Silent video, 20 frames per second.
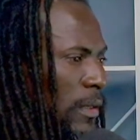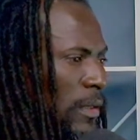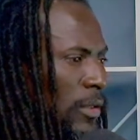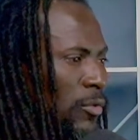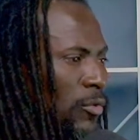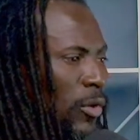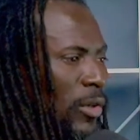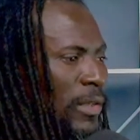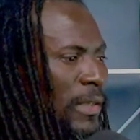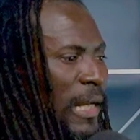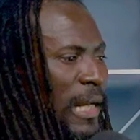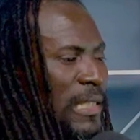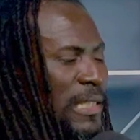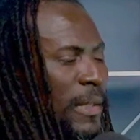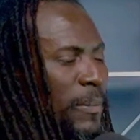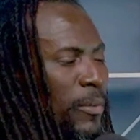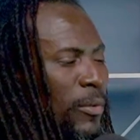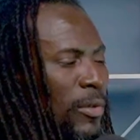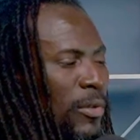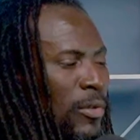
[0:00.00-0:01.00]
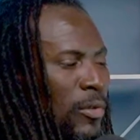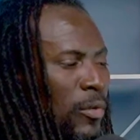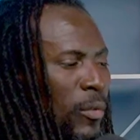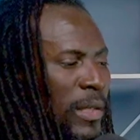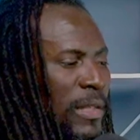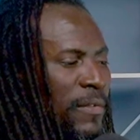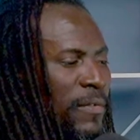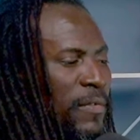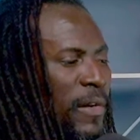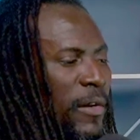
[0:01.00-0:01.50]
The Rodecaster Pro 2
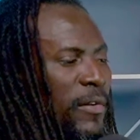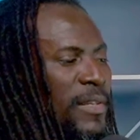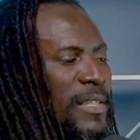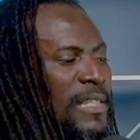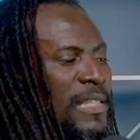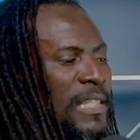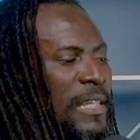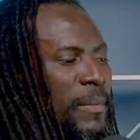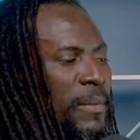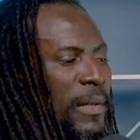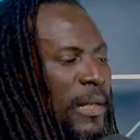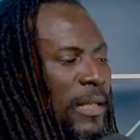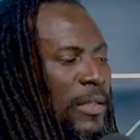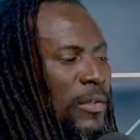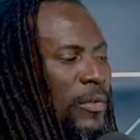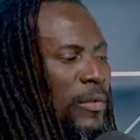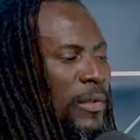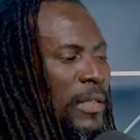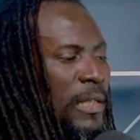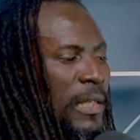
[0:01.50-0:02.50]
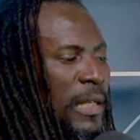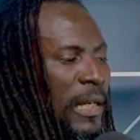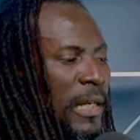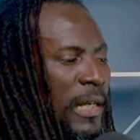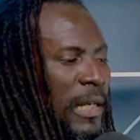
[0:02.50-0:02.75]
is very similar to the